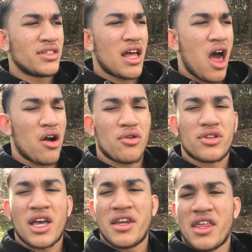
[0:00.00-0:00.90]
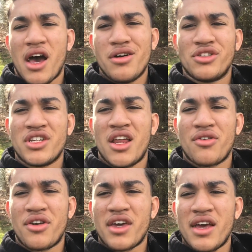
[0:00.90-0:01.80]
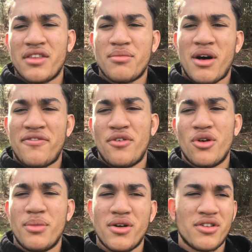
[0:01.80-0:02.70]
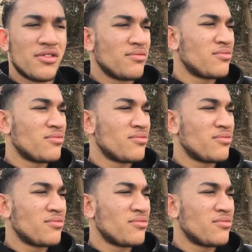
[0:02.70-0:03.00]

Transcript: uh, I'll tidy the house now, I'm going to get into my fort building.